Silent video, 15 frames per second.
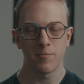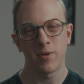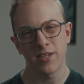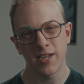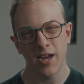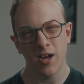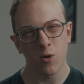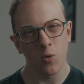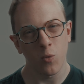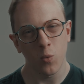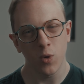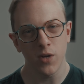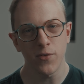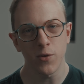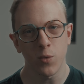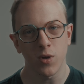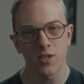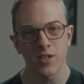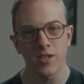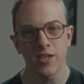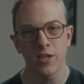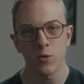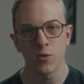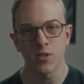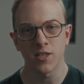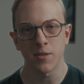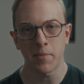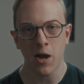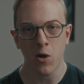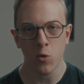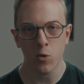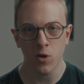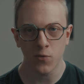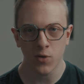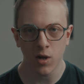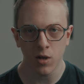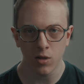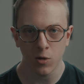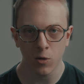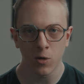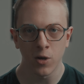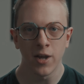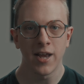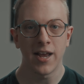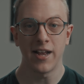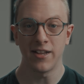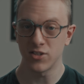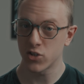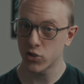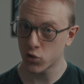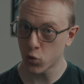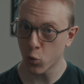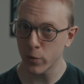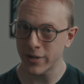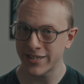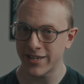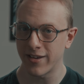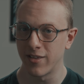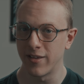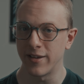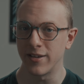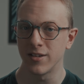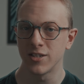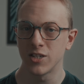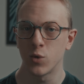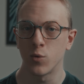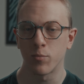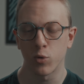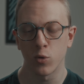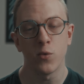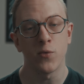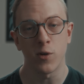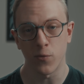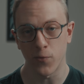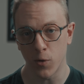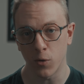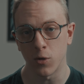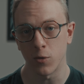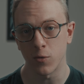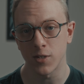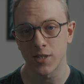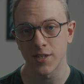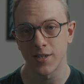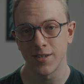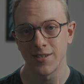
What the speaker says: But now, what if you want to use the power of color and storytelling to improve your photos?